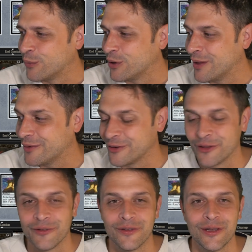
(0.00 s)
We'll have
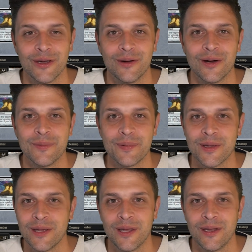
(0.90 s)
another video up
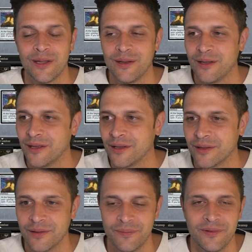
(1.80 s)
in,
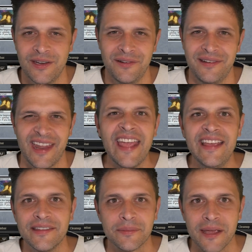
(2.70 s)

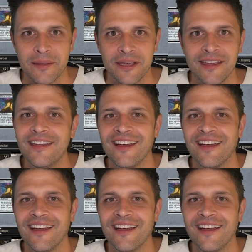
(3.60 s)
days maybe.